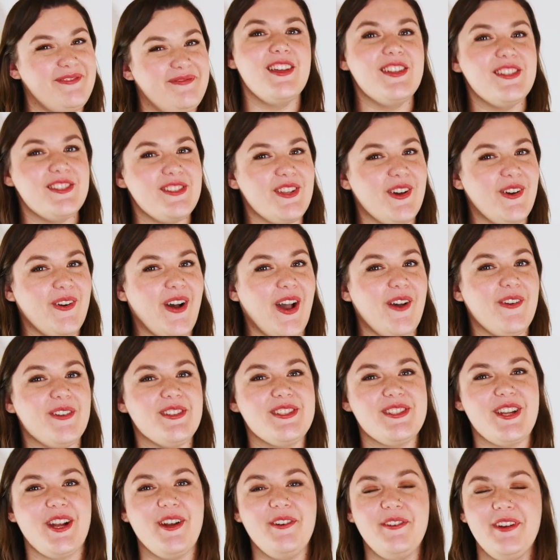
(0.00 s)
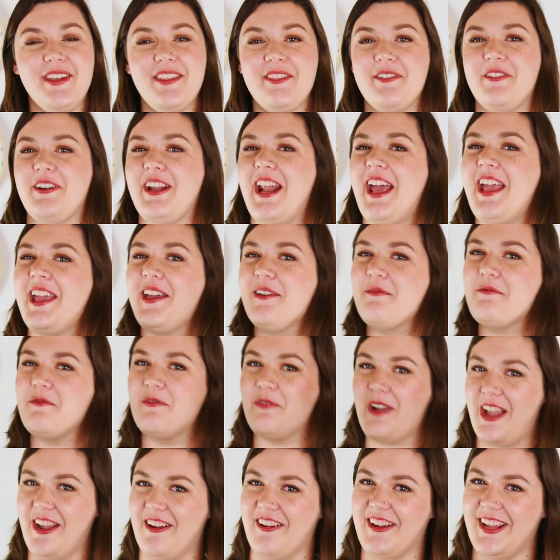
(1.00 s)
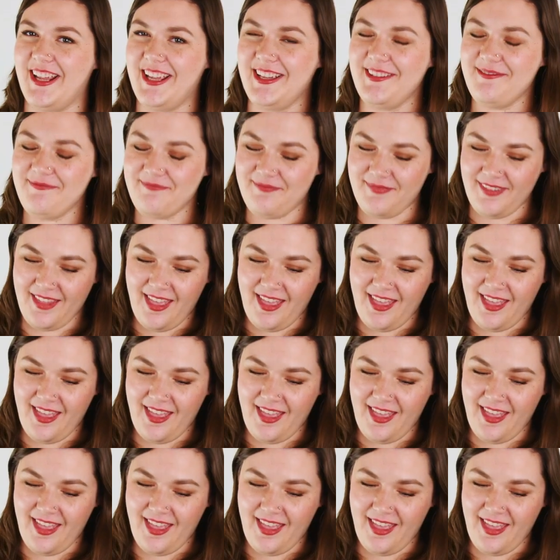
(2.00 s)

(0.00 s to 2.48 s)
So I will start with what I am wearing.